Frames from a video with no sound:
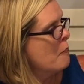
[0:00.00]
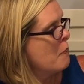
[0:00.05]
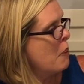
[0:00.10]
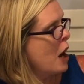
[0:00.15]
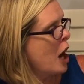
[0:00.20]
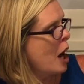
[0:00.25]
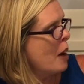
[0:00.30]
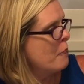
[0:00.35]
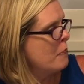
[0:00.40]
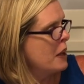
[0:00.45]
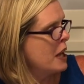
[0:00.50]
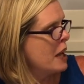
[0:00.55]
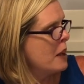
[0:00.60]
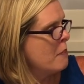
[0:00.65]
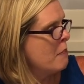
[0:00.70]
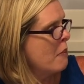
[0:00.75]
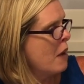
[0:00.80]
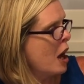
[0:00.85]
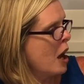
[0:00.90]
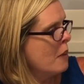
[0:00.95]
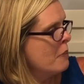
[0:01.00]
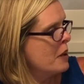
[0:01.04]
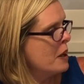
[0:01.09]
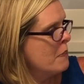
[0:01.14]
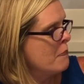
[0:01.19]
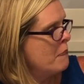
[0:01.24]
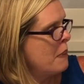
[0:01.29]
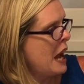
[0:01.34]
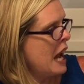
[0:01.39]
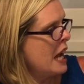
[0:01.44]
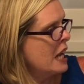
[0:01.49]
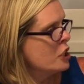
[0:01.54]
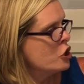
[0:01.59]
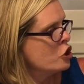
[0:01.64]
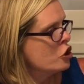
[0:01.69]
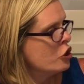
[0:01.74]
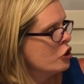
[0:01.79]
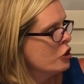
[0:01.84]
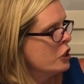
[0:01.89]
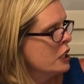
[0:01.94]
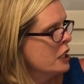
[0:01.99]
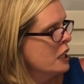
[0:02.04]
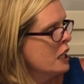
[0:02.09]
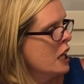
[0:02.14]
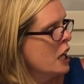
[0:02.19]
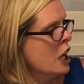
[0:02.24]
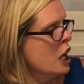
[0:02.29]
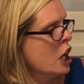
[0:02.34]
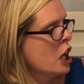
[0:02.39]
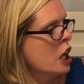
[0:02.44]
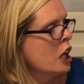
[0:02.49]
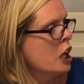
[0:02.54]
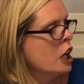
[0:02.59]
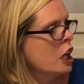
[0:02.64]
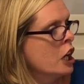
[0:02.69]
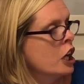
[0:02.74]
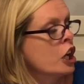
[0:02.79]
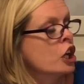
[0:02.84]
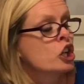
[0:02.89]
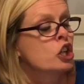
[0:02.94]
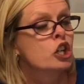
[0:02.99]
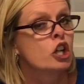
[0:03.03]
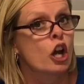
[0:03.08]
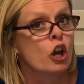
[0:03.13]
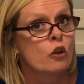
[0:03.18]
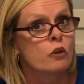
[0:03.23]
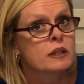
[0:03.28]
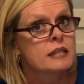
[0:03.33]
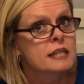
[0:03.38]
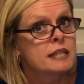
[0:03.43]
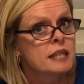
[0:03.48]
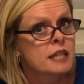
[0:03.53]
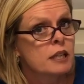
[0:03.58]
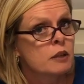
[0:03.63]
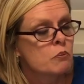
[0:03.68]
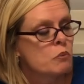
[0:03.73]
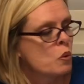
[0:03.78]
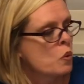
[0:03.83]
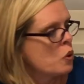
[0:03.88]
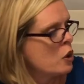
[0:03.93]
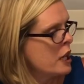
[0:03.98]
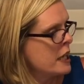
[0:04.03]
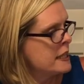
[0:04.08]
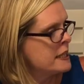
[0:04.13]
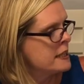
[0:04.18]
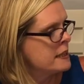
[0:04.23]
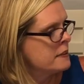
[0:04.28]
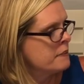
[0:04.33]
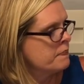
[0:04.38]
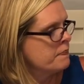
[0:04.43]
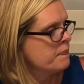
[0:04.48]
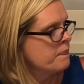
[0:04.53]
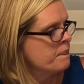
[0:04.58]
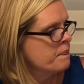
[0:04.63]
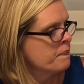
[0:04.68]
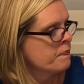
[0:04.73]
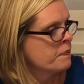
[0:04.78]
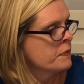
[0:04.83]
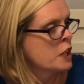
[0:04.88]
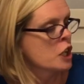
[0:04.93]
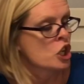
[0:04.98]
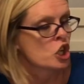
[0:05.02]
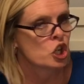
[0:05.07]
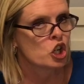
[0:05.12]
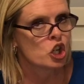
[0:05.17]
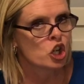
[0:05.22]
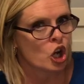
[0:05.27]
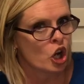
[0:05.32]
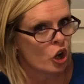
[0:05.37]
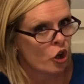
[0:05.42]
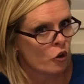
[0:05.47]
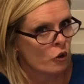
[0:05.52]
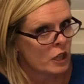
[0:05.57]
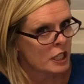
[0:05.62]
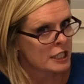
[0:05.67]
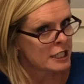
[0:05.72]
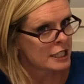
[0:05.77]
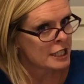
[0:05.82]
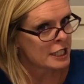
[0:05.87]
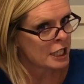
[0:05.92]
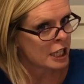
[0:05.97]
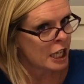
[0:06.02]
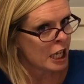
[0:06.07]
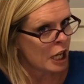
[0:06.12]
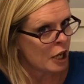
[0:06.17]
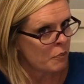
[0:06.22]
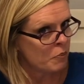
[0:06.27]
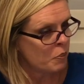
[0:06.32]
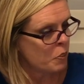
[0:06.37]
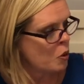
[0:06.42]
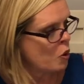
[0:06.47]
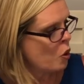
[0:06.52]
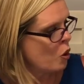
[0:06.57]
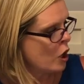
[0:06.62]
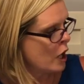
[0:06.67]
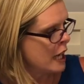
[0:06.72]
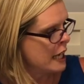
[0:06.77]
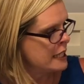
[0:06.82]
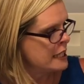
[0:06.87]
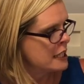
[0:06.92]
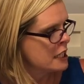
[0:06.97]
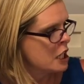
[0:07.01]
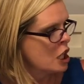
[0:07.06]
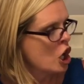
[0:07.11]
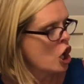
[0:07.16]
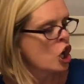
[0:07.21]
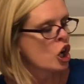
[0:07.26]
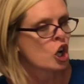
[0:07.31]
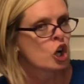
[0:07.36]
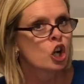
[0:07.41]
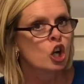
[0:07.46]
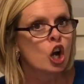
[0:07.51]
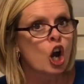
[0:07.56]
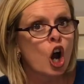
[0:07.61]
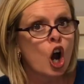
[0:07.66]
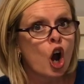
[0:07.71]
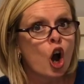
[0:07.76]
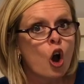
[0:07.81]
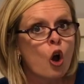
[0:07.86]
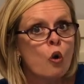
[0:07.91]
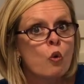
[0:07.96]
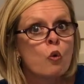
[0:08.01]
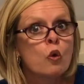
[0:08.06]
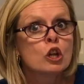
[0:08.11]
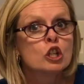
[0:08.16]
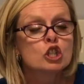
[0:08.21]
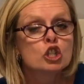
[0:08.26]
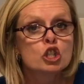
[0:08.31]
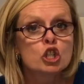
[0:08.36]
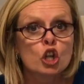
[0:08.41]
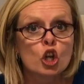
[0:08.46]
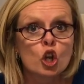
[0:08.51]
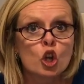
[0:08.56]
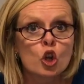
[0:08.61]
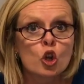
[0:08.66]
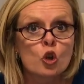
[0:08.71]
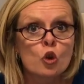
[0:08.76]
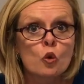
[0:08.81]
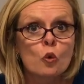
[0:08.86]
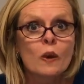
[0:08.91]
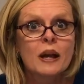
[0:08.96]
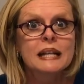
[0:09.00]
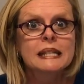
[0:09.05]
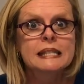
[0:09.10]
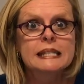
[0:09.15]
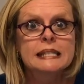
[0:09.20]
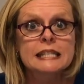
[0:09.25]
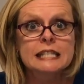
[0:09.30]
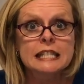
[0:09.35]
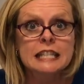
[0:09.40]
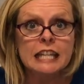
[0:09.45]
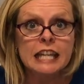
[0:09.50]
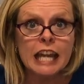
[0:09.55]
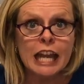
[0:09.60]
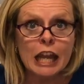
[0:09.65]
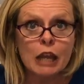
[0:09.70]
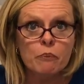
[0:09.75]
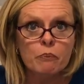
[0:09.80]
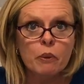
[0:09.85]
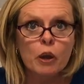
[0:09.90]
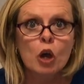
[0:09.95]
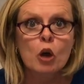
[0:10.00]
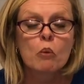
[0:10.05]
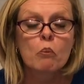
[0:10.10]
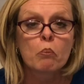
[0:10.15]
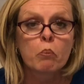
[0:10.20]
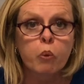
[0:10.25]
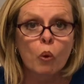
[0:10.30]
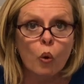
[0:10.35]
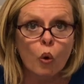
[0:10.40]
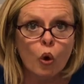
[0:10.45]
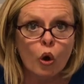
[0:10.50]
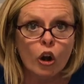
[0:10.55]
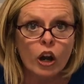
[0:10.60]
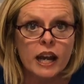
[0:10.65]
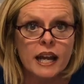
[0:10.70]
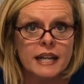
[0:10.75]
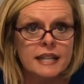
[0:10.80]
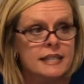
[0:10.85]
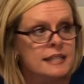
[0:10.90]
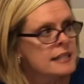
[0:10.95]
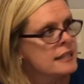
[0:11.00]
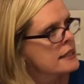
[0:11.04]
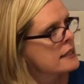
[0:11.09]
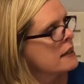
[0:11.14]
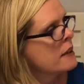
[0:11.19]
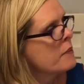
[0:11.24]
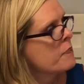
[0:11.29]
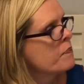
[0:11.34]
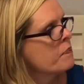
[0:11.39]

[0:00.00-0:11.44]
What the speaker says: Papa and Mama badgered, go to sleep, Boris. Go to sleep, Boris. Go to sleep, Boris.